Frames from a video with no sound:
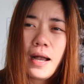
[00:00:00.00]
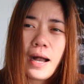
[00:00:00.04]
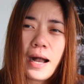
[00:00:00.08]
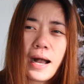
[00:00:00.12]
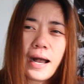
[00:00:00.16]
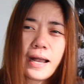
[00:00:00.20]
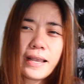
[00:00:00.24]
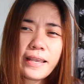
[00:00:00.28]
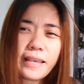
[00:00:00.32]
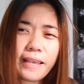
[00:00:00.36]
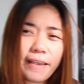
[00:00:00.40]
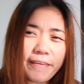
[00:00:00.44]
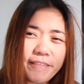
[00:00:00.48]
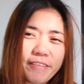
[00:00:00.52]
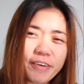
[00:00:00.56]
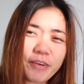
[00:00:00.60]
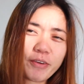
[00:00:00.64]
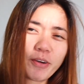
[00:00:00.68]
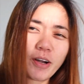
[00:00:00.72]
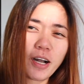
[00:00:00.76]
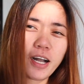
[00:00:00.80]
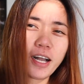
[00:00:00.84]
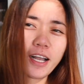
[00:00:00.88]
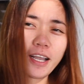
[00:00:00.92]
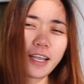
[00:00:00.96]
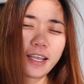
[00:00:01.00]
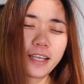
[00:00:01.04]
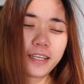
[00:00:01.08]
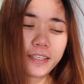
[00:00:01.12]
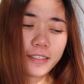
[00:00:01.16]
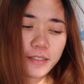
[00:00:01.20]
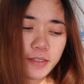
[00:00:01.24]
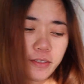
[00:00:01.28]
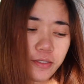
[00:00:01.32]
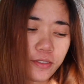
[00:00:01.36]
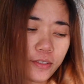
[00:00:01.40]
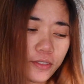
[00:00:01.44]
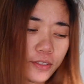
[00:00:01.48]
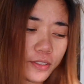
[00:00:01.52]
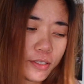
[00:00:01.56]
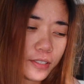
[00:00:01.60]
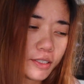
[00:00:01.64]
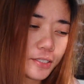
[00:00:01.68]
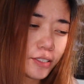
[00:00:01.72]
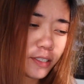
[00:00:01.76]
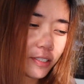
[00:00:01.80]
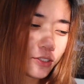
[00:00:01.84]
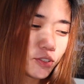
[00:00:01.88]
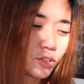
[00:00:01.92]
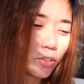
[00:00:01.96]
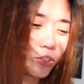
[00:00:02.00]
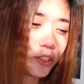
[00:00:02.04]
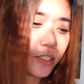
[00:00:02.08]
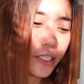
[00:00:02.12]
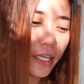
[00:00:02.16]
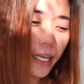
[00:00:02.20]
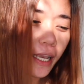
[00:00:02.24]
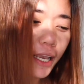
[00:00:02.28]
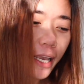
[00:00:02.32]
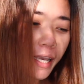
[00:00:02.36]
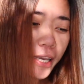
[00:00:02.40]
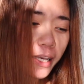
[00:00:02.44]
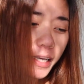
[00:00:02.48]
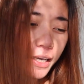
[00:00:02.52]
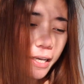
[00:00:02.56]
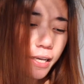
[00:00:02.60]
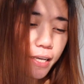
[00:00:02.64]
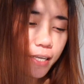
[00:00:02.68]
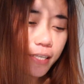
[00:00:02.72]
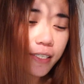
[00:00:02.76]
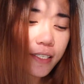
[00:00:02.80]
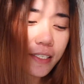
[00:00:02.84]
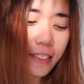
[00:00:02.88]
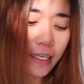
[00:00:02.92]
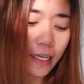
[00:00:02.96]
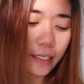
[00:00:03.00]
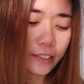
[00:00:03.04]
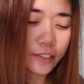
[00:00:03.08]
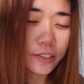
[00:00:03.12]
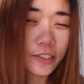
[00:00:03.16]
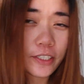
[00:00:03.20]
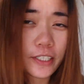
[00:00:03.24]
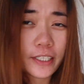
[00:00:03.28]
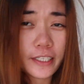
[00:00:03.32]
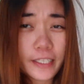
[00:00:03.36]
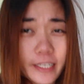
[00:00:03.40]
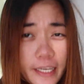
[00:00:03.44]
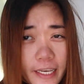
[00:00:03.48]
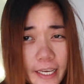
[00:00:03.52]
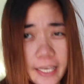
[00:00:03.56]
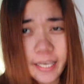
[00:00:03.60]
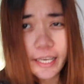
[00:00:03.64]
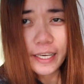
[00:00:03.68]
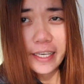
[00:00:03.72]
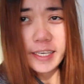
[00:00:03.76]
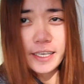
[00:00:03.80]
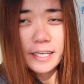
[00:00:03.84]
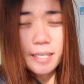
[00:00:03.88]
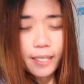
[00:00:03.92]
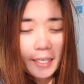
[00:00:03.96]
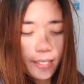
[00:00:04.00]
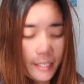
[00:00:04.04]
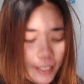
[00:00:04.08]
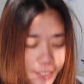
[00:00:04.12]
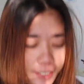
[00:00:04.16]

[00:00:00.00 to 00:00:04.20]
Hi, everyone! Today is Saturday